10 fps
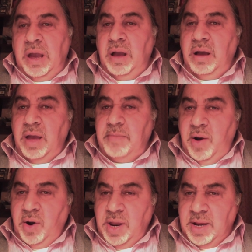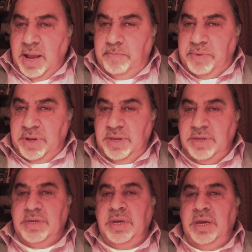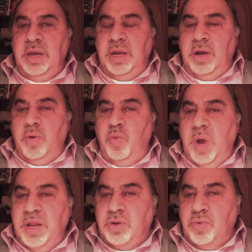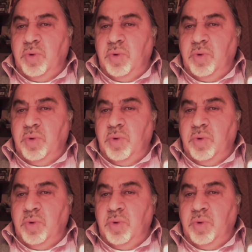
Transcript: American companies went to